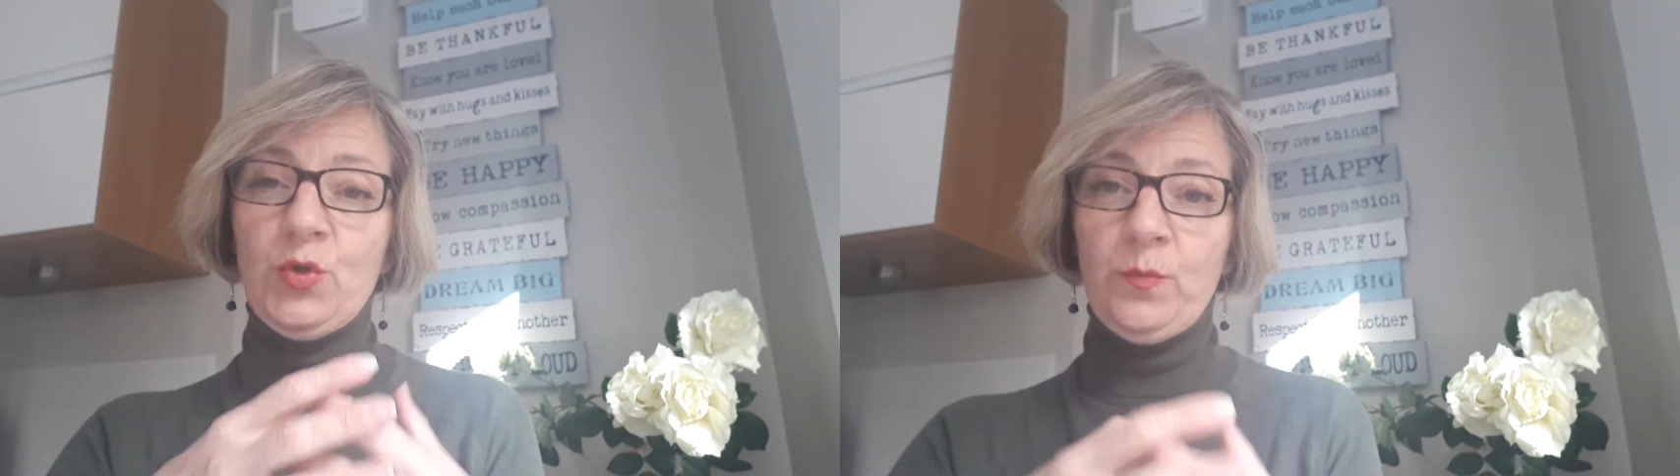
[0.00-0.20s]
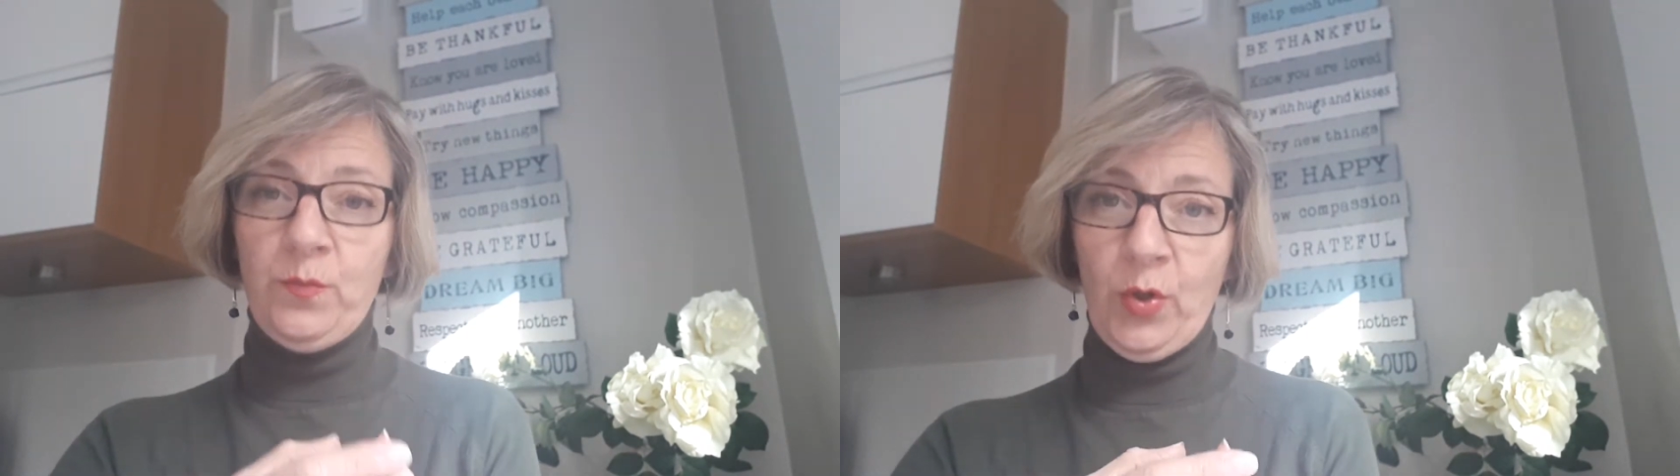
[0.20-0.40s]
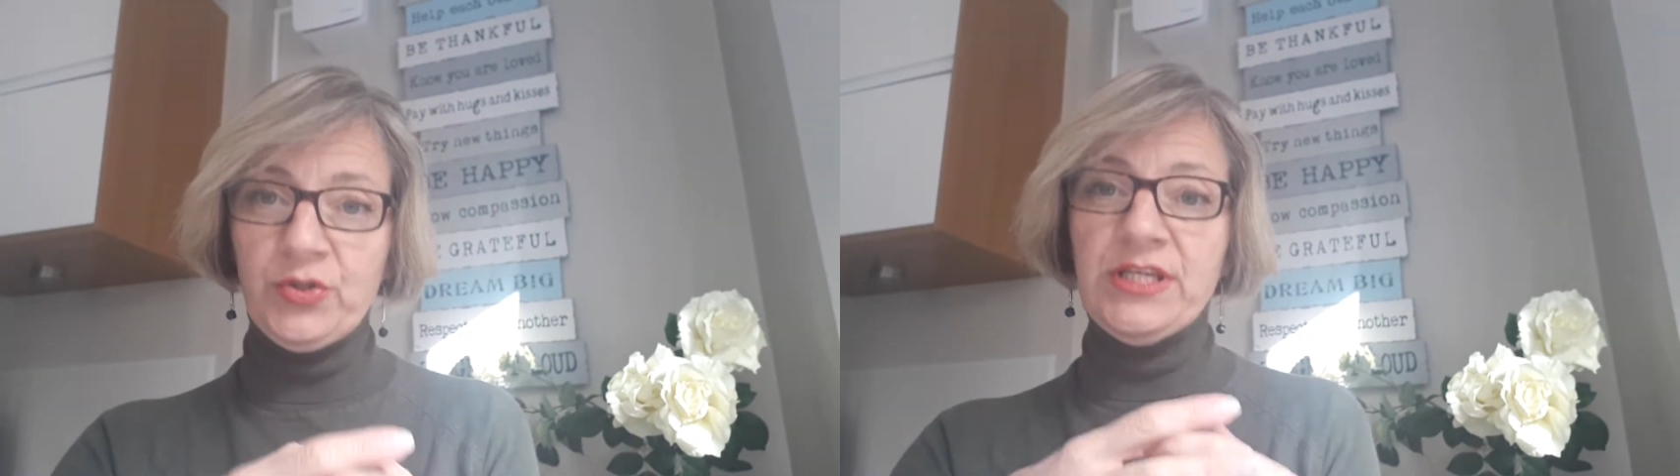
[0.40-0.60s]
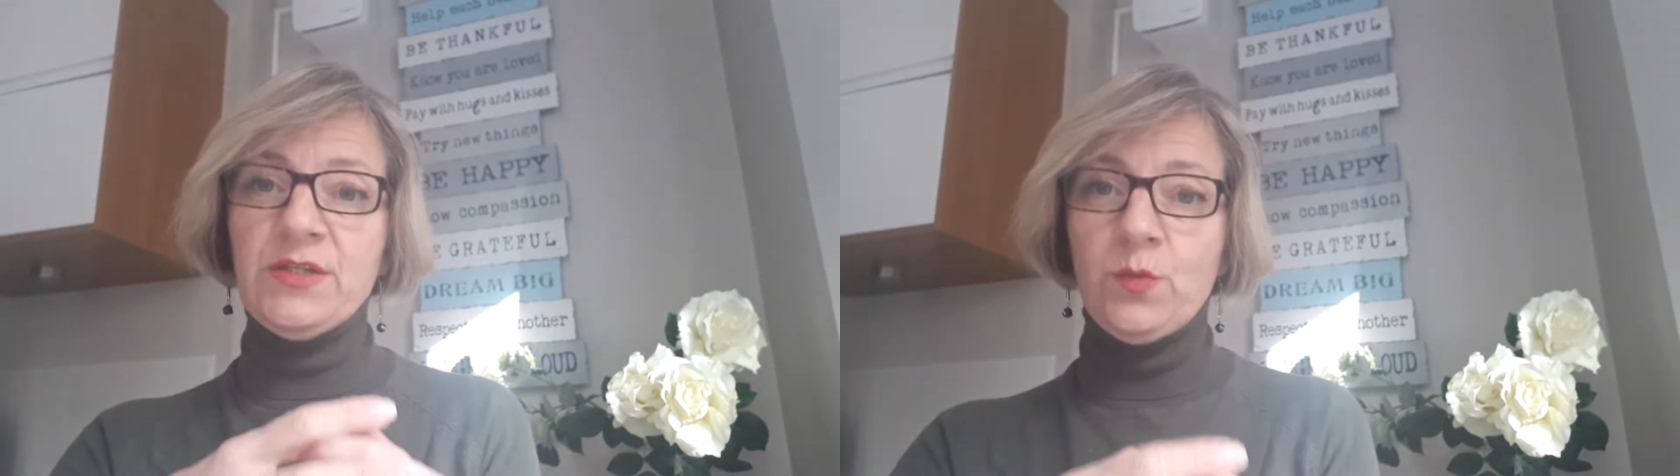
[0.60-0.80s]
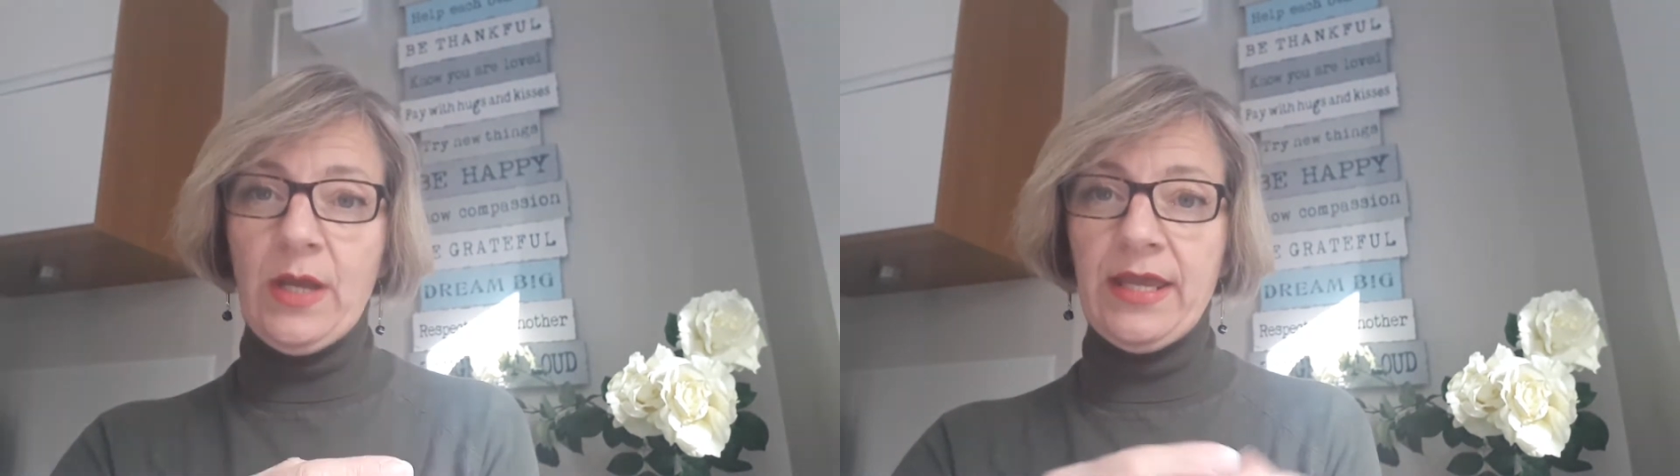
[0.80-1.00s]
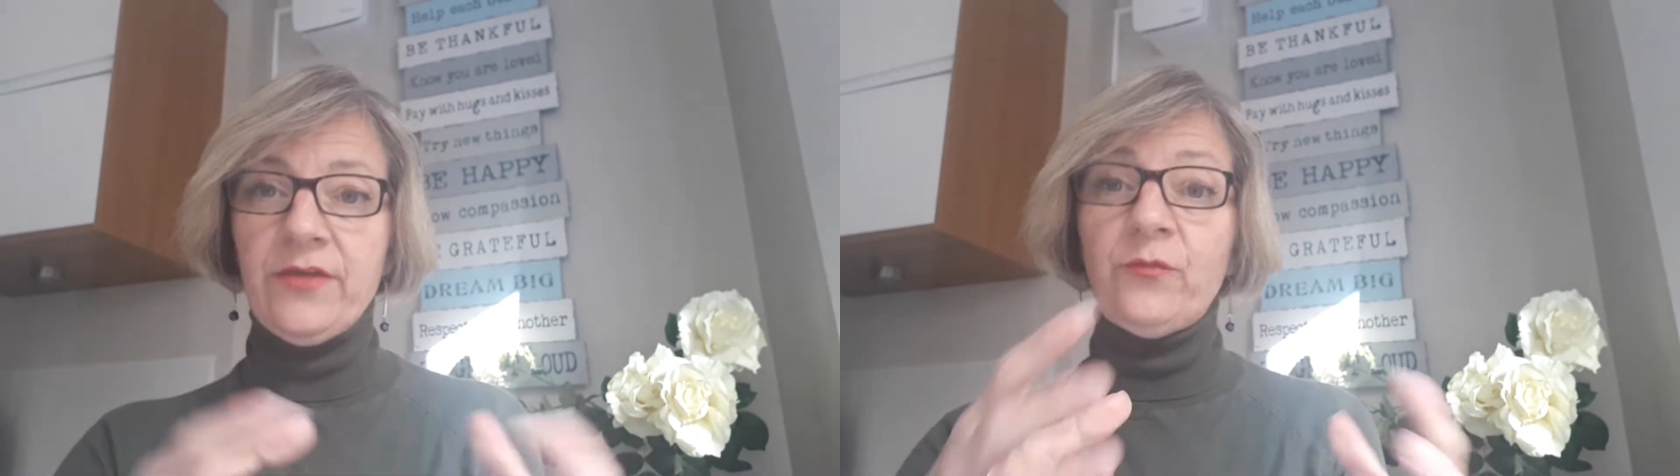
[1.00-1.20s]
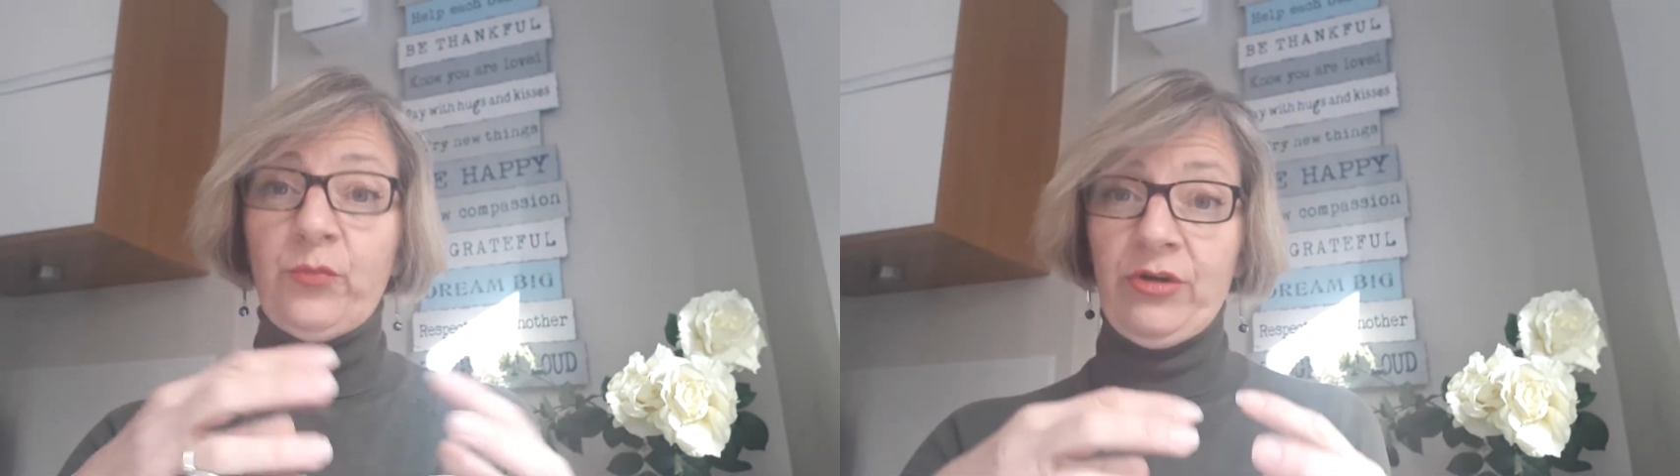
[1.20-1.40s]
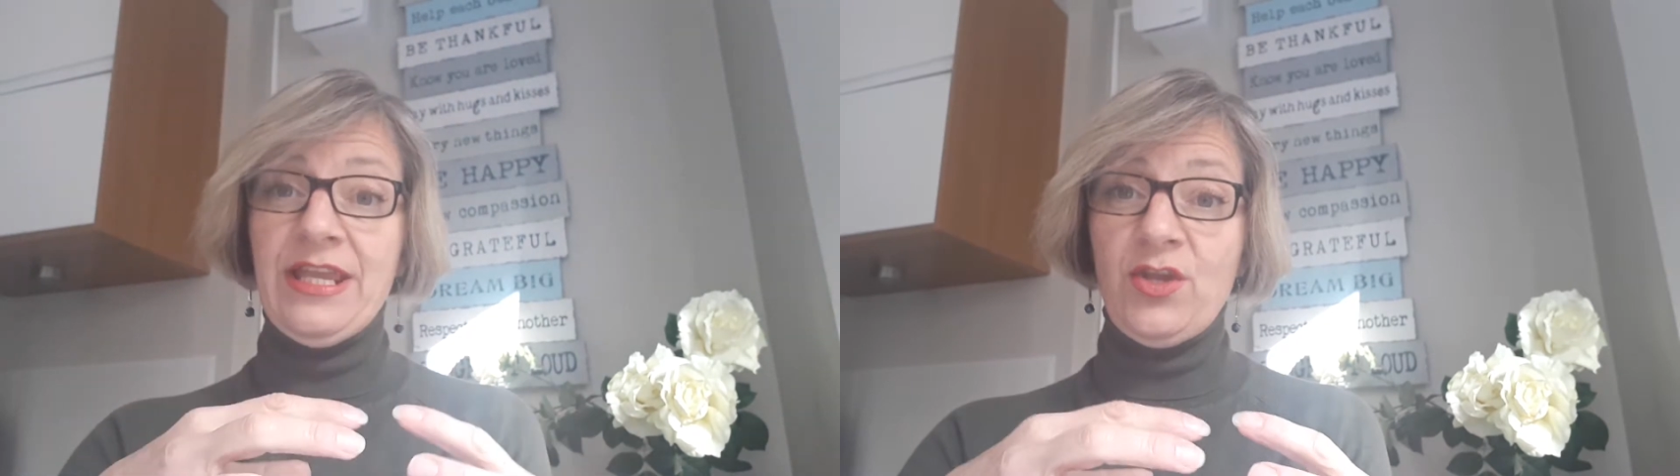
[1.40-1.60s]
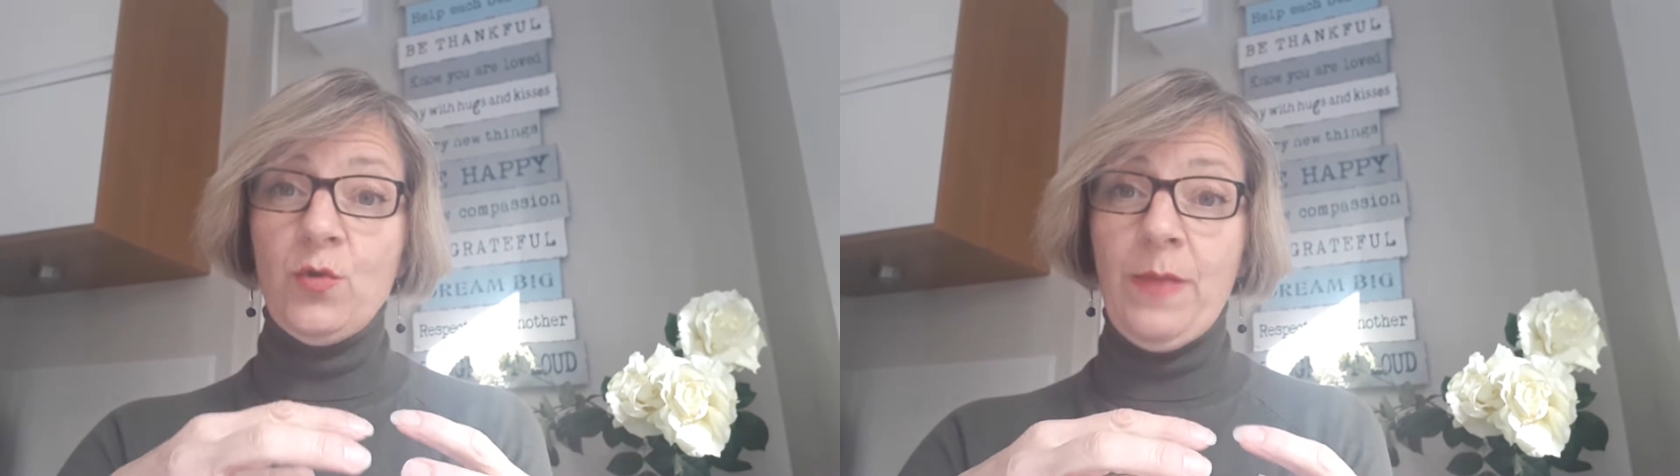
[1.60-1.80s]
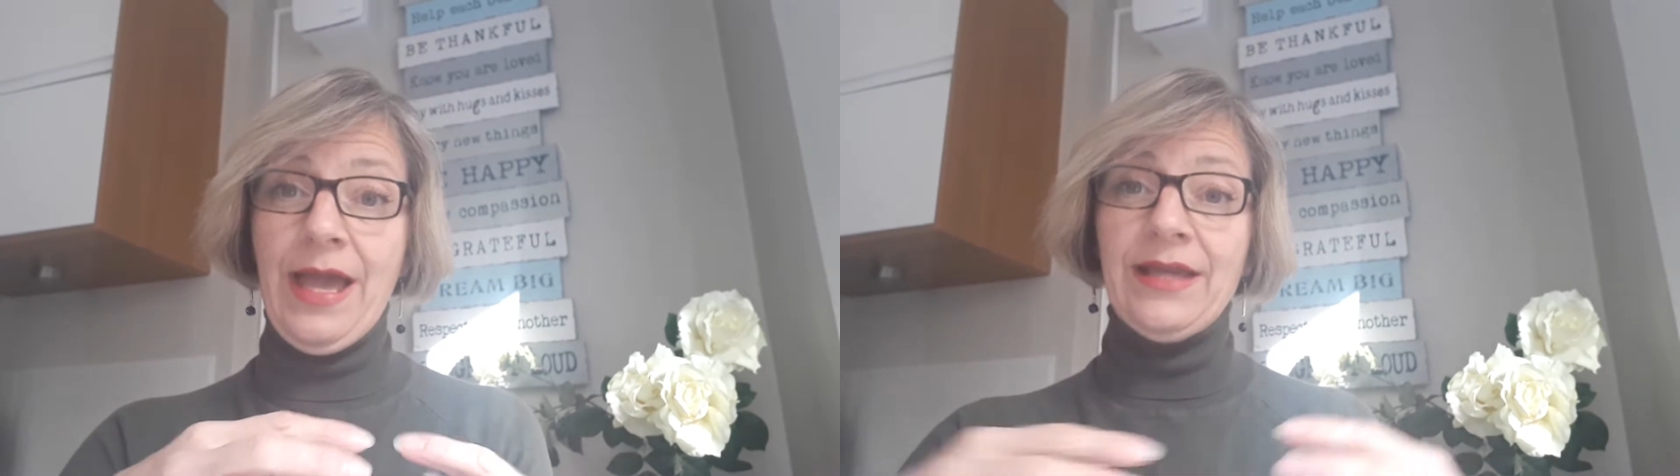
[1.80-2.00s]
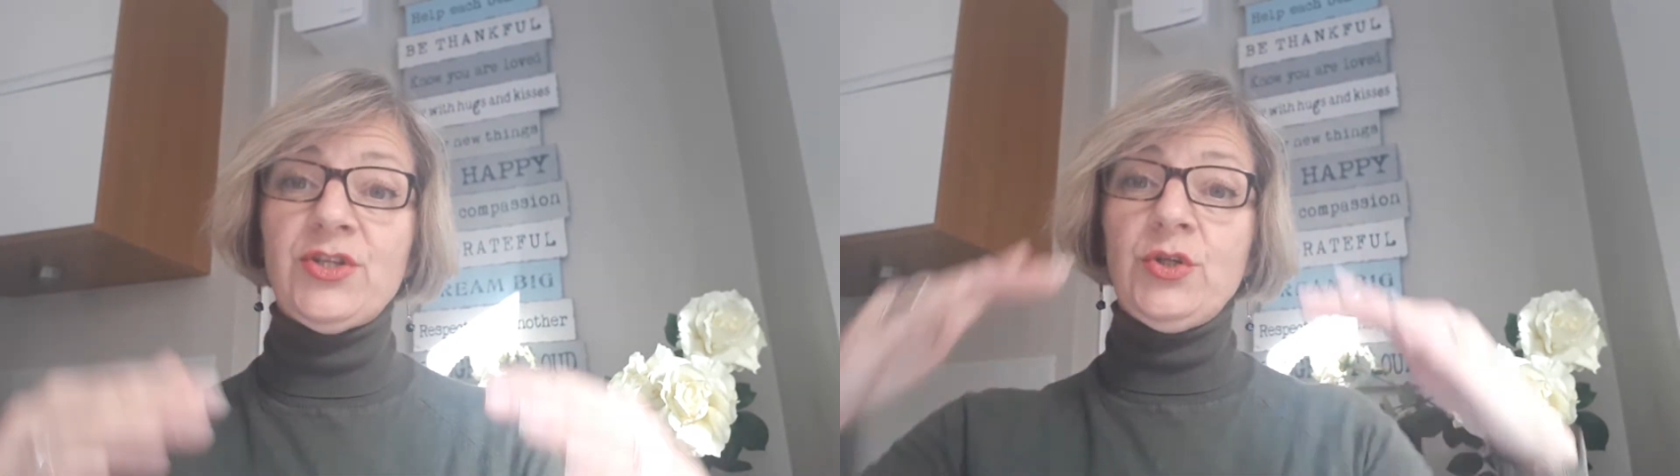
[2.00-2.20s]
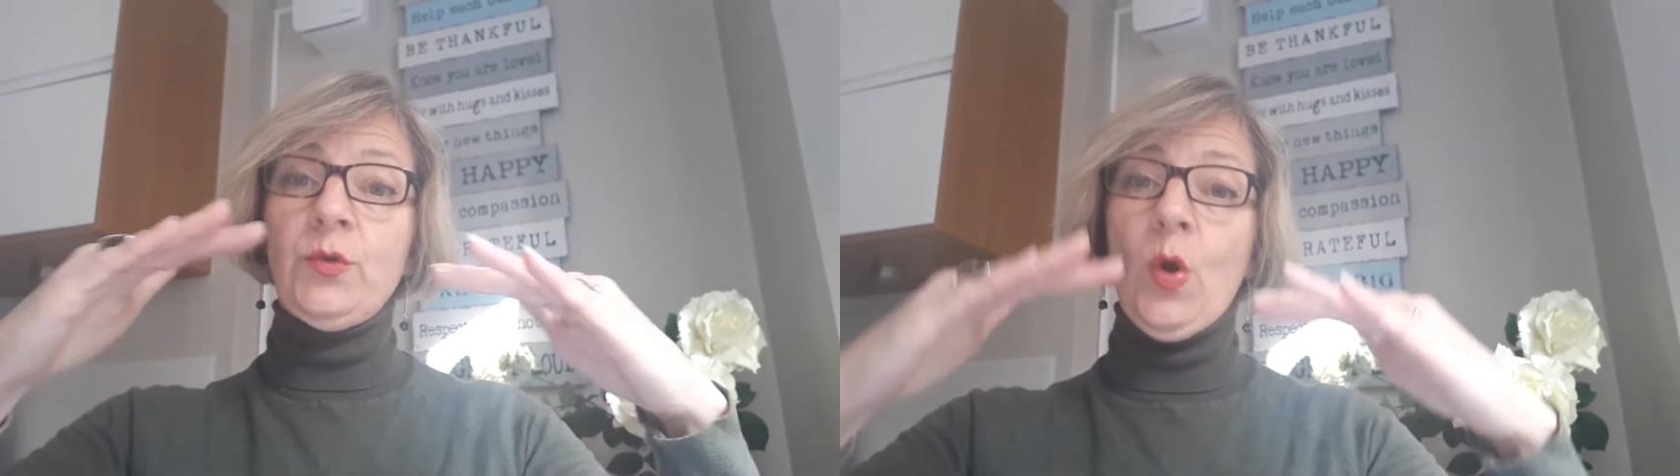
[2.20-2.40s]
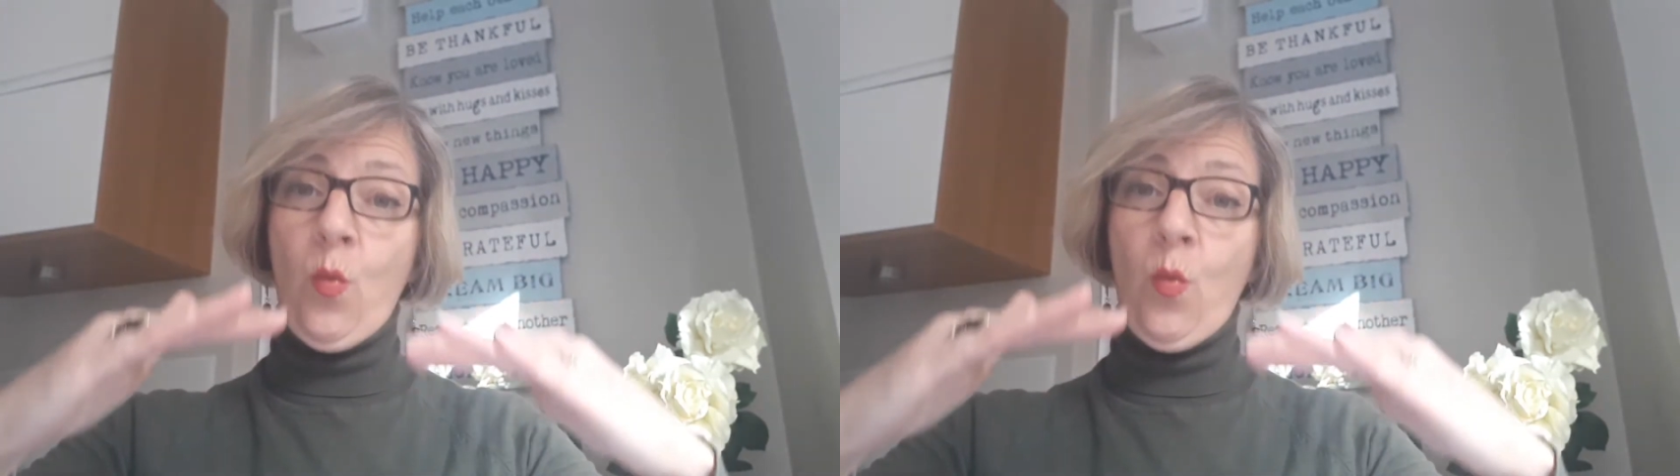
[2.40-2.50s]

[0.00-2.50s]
your body's way of bringing you back to